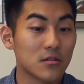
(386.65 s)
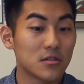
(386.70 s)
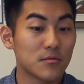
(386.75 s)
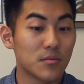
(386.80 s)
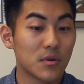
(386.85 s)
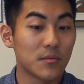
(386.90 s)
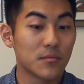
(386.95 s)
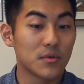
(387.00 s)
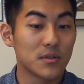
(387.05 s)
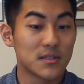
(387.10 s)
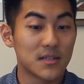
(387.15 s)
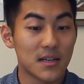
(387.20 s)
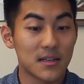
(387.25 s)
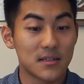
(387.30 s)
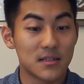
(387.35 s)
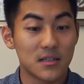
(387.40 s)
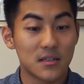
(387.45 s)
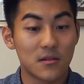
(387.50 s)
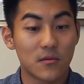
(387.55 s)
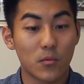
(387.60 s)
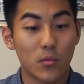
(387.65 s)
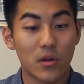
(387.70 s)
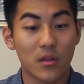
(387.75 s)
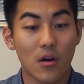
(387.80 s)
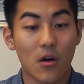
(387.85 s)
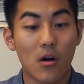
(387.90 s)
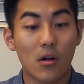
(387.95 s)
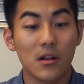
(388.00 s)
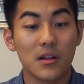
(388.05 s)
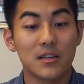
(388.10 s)
Spring presented with
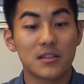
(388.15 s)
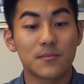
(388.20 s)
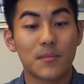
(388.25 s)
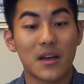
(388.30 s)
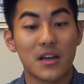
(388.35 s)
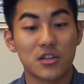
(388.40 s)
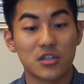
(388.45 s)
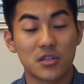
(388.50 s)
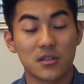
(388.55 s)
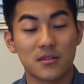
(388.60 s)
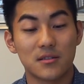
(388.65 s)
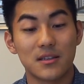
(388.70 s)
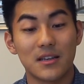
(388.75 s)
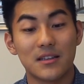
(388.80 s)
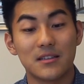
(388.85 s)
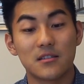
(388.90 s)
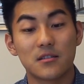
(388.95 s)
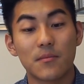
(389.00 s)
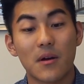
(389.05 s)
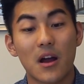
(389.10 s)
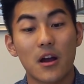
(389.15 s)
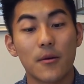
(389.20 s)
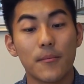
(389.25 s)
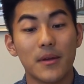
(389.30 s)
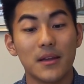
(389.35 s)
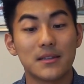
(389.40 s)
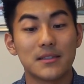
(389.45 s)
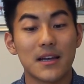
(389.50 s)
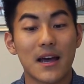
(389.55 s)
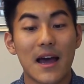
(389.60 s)
all his patients inspired
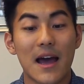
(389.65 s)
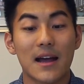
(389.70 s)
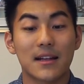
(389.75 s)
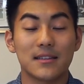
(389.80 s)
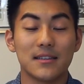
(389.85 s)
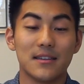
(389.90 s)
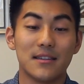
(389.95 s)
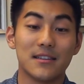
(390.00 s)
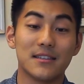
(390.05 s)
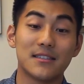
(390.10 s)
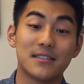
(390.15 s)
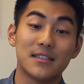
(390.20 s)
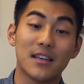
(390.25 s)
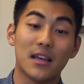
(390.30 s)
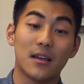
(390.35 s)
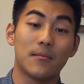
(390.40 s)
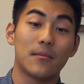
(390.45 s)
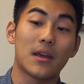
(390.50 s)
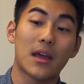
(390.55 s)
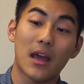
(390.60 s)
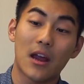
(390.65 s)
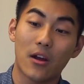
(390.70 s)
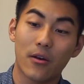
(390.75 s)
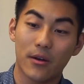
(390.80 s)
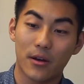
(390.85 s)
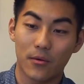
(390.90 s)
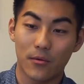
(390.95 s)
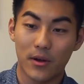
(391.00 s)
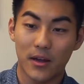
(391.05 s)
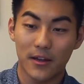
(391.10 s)
me to act in the same
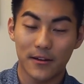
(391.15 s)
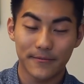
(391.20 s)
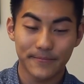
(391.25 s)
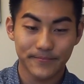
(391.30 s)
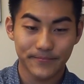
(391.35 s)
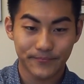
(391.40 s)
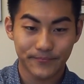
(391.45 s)
caring way.